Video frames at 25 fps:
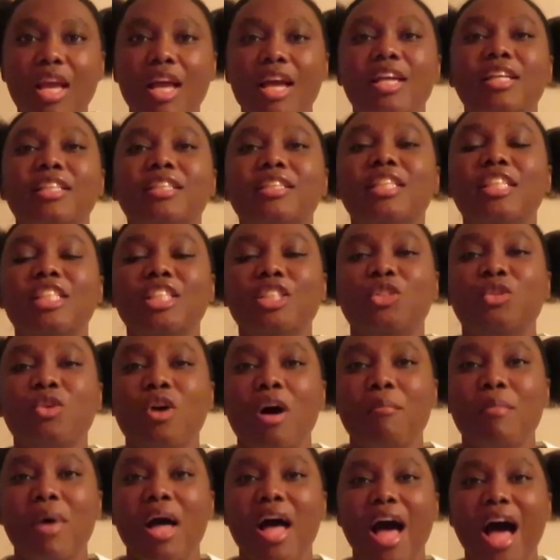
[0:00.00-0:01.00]
This
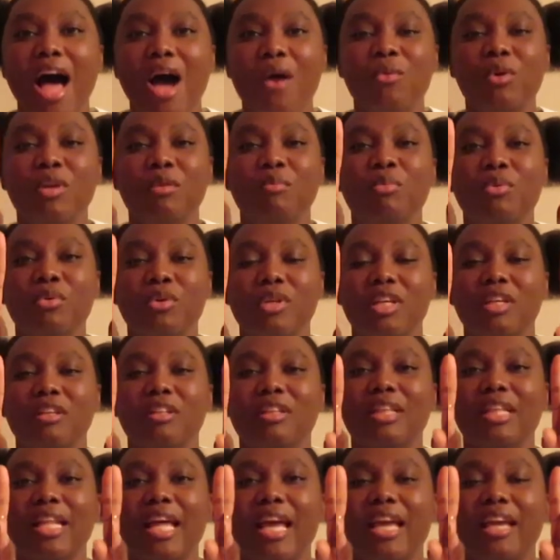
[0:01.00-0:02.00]
drama, I will put
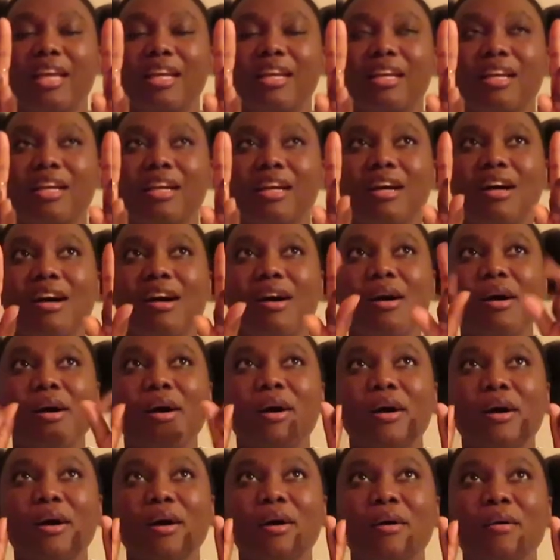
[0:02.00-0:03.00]
it like
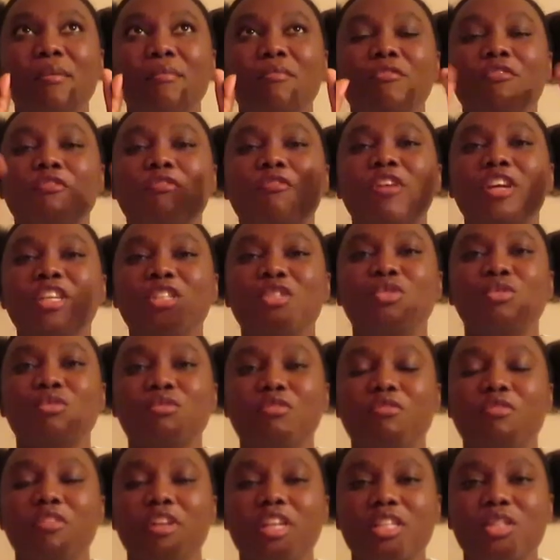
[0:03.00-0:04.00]
face to
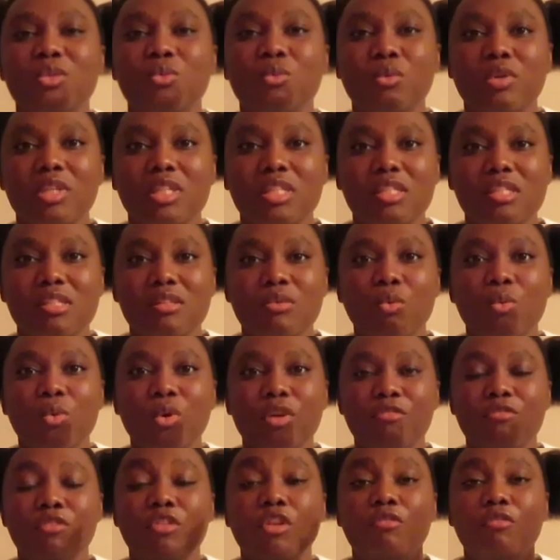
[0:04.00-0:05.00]
face
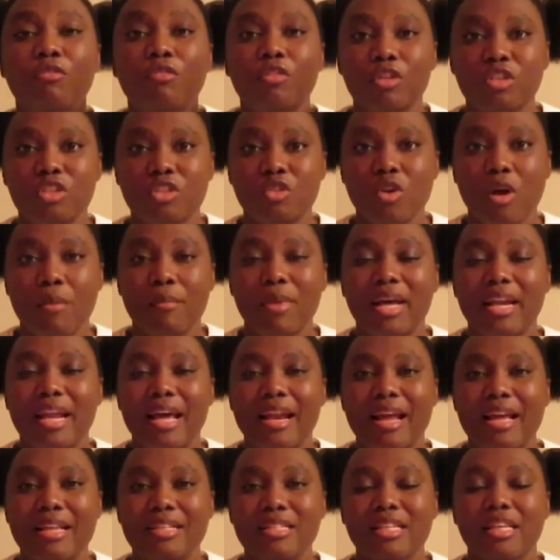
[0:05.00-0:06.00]
with the first drama
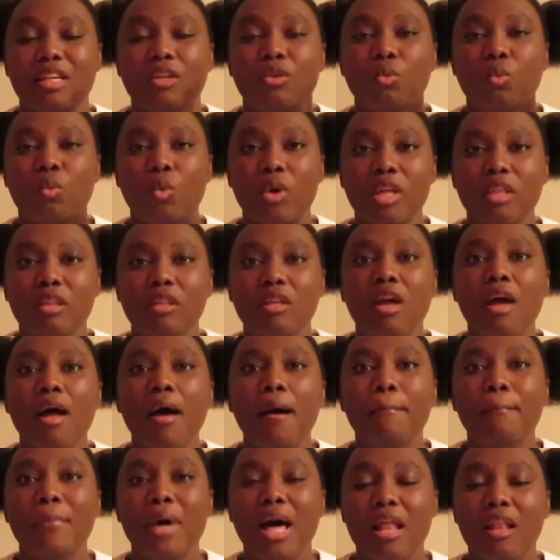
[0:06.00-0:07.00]
that I said, When
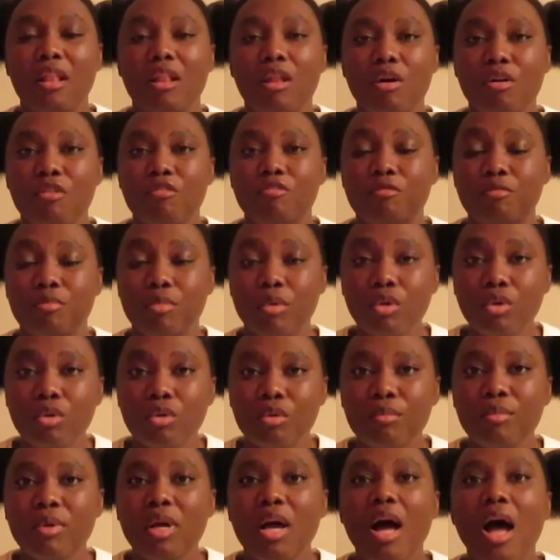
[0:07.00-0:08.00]
My Love
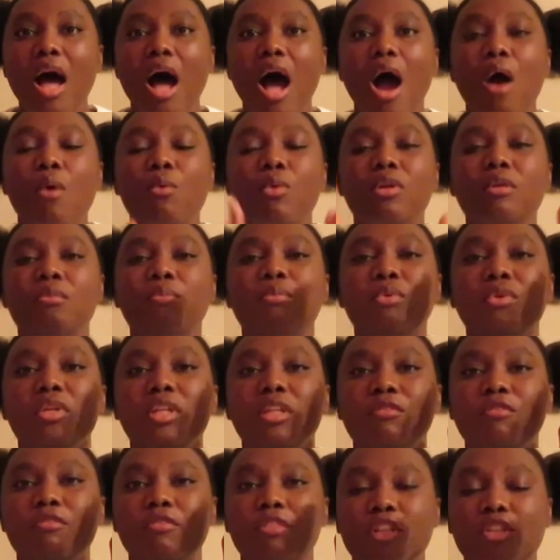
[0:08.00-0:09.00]
Bloom. I will put
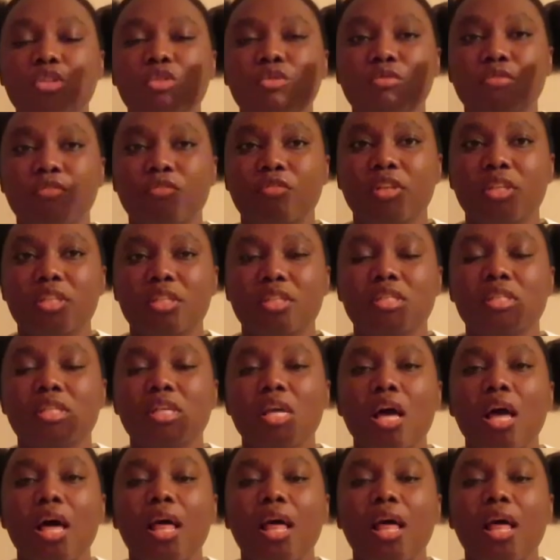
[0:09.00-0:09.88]
it face to face.